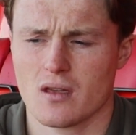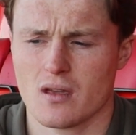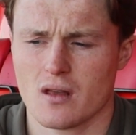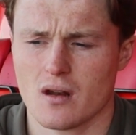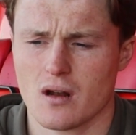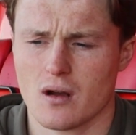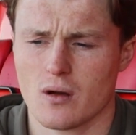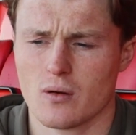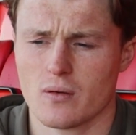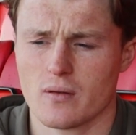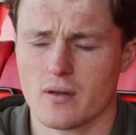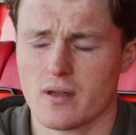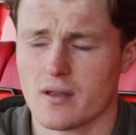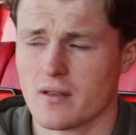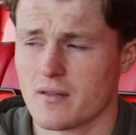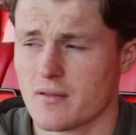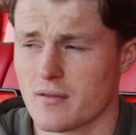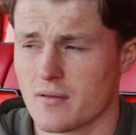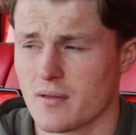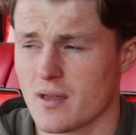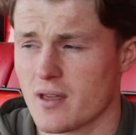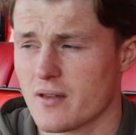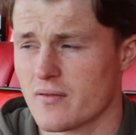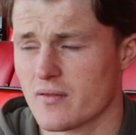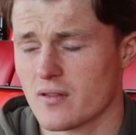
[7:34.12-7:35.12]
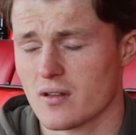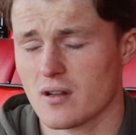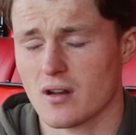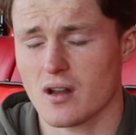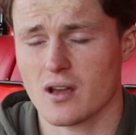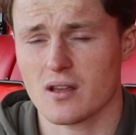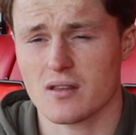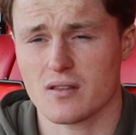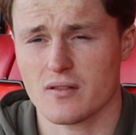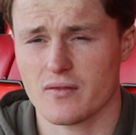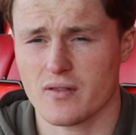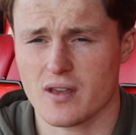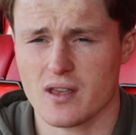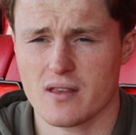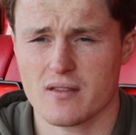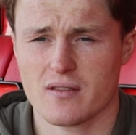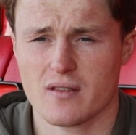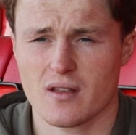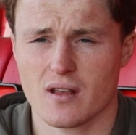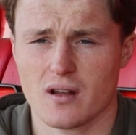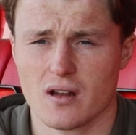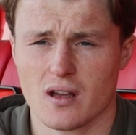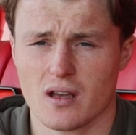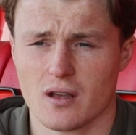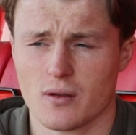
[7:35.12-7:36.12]
you know, even the likes of
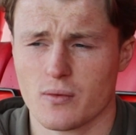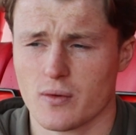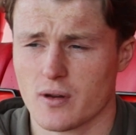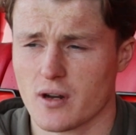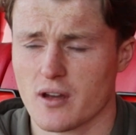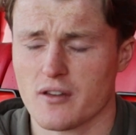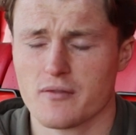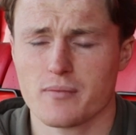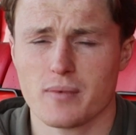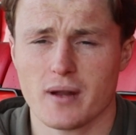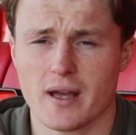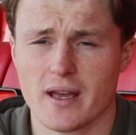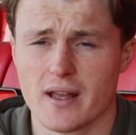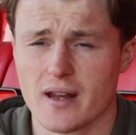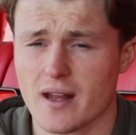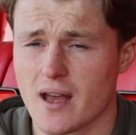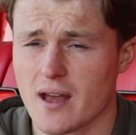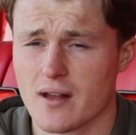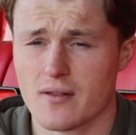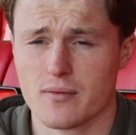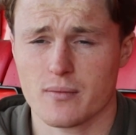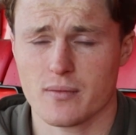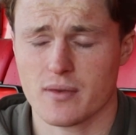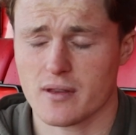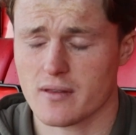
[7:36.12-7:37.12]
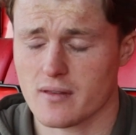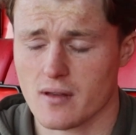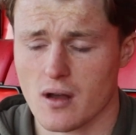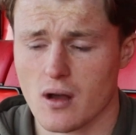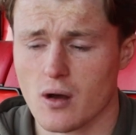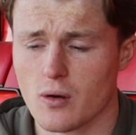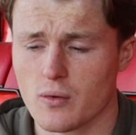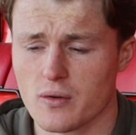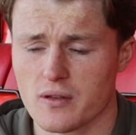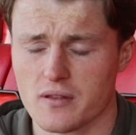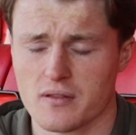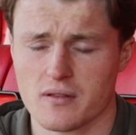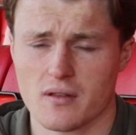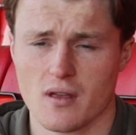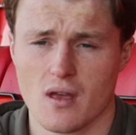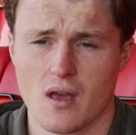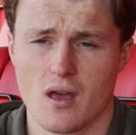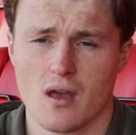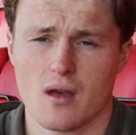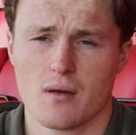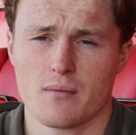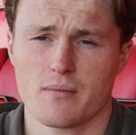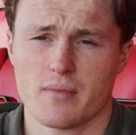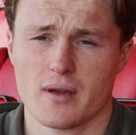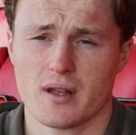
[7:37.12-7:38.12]
Eastie, like when I've played ahead of him, he's always
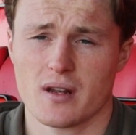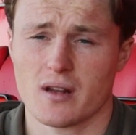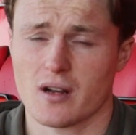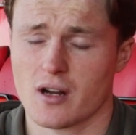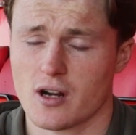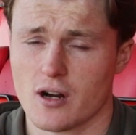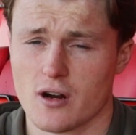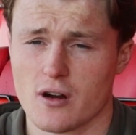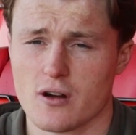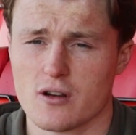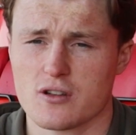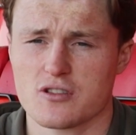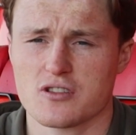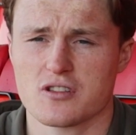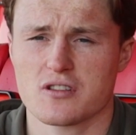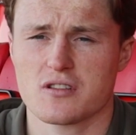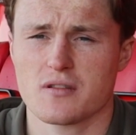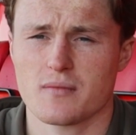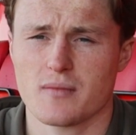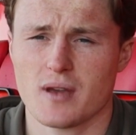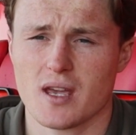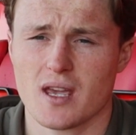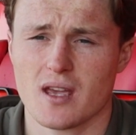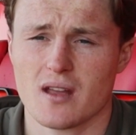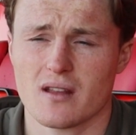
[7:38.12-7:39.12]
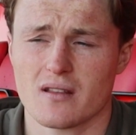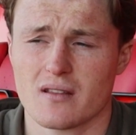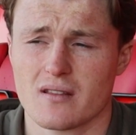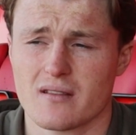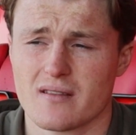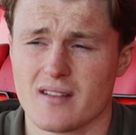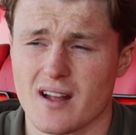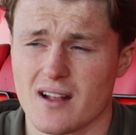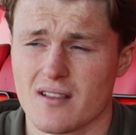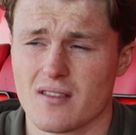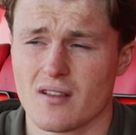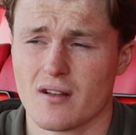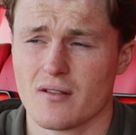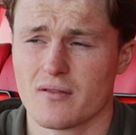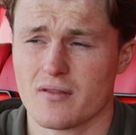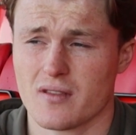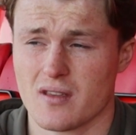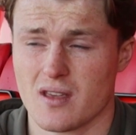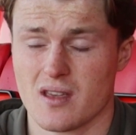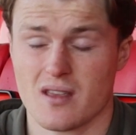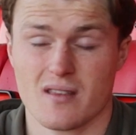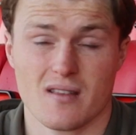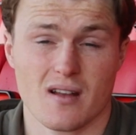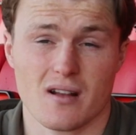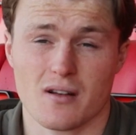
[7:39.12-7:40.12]
been encouraging to me, and that's
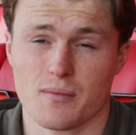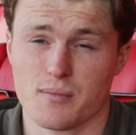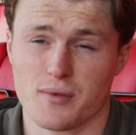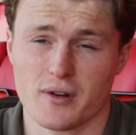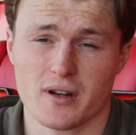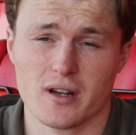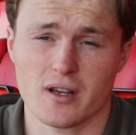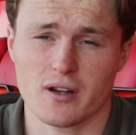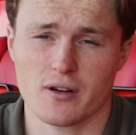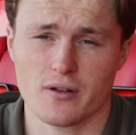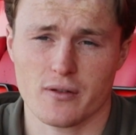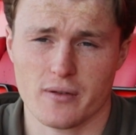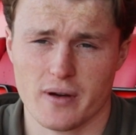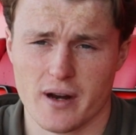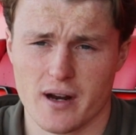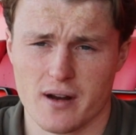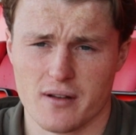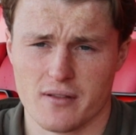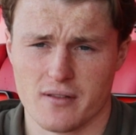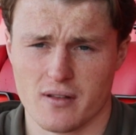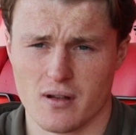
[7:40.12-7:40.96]
obviously he's had a brilliant career.